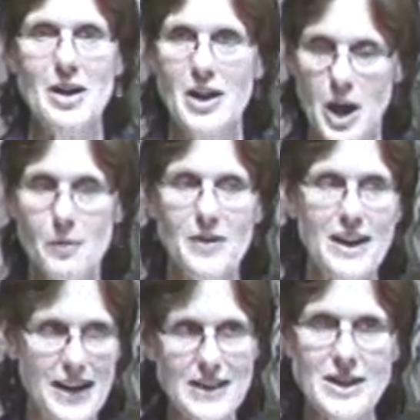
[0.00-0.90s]
hopefully
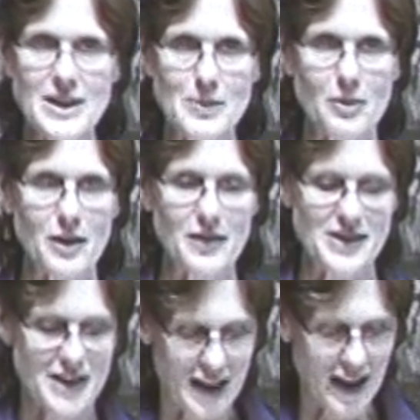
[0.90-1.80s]
leading this
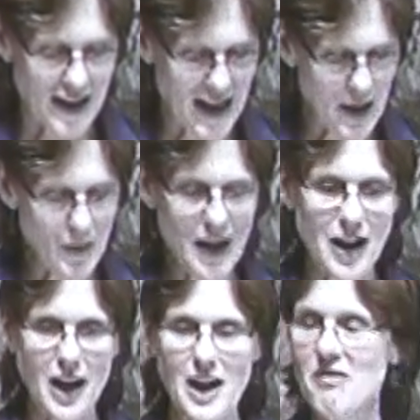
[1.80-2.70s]
province. And here we
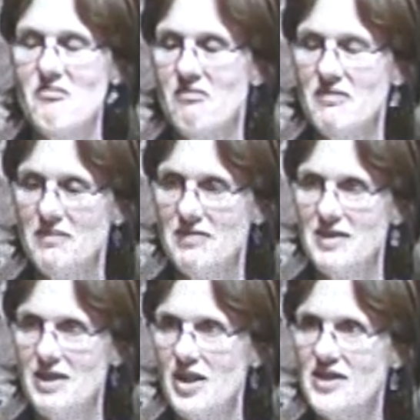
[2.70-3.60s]
are,
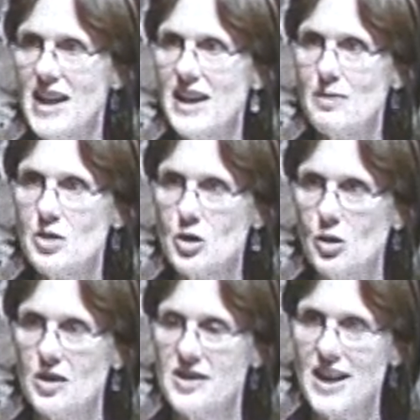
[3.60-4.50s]
selling them
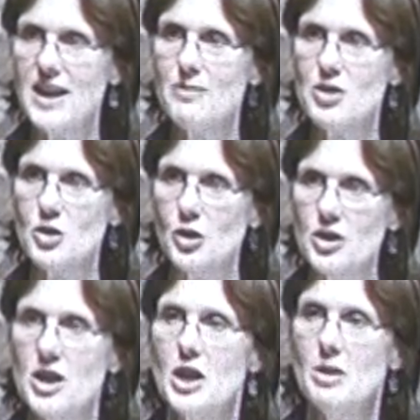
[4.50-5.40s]
short
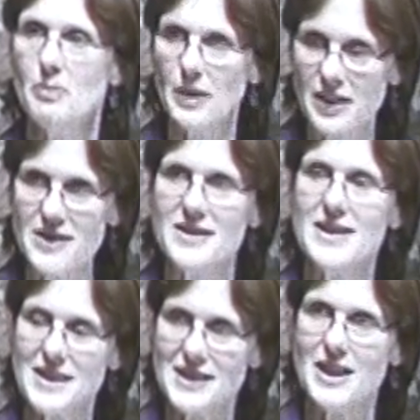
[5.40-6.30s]
because
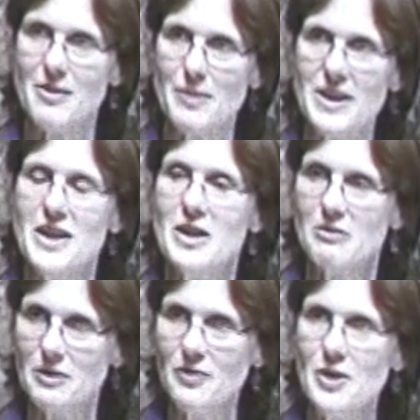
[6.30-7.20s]
this government
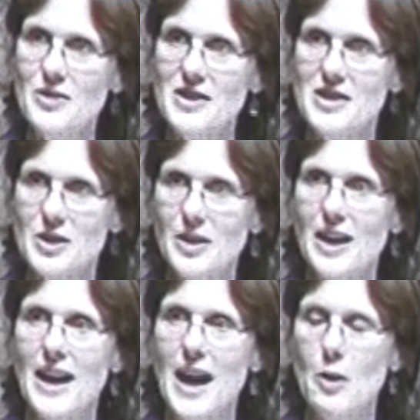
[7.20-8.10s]
refuses to
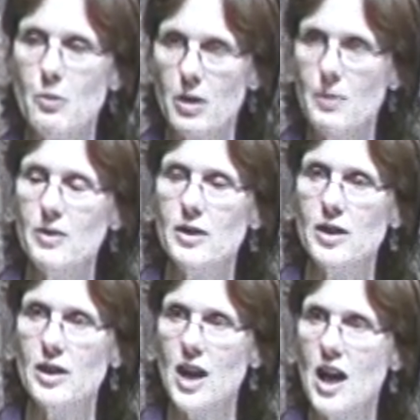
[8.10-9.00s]
allow proper